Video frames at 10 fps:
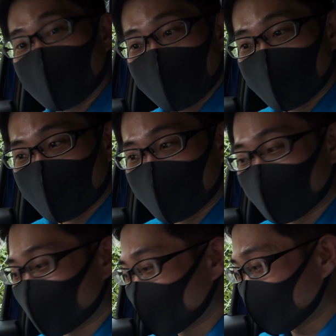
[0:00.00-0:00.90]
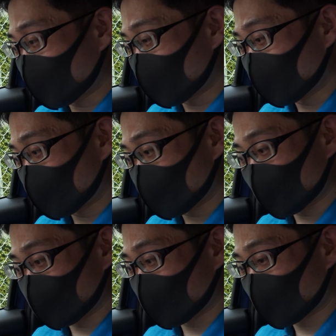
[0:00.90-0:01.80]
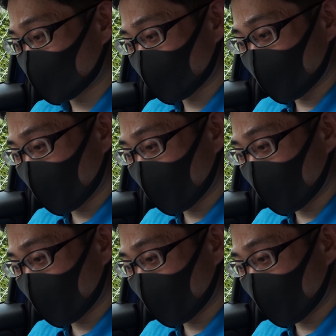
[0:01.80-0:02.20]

it. As much as I